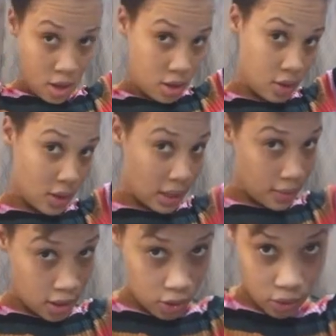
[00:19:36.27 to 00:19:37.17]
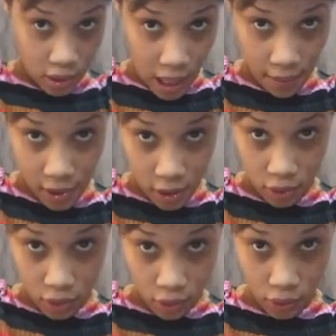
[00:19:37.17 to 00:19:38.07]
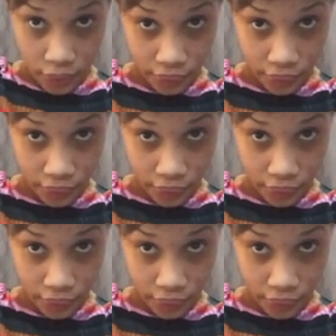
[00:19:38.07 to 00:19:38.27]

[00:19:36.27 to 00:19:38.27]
So what I'm gonna do now, I'm going to